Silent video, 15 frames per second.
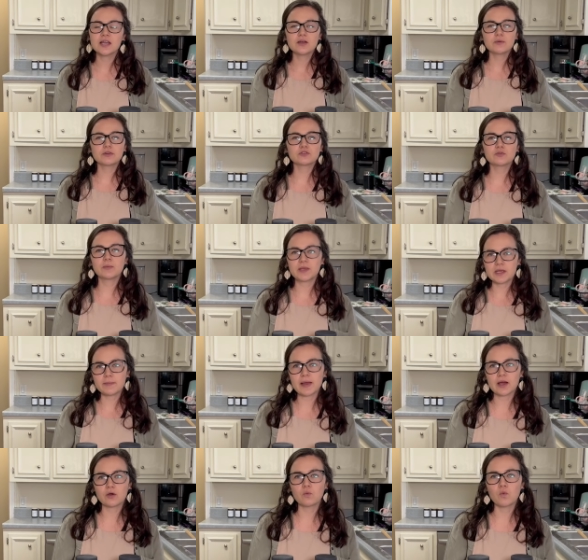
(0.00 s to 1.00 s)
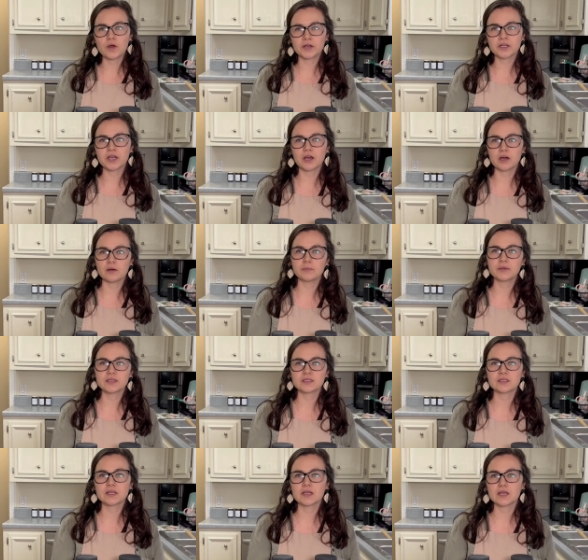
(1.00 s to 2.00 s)
which would be about 1 cup
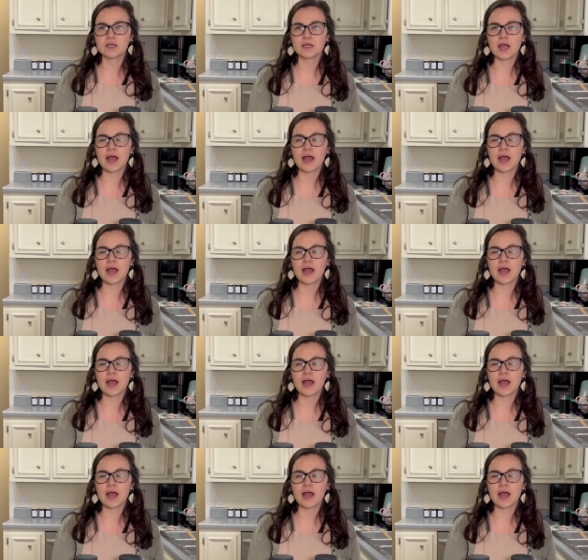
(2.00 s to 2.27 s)
is the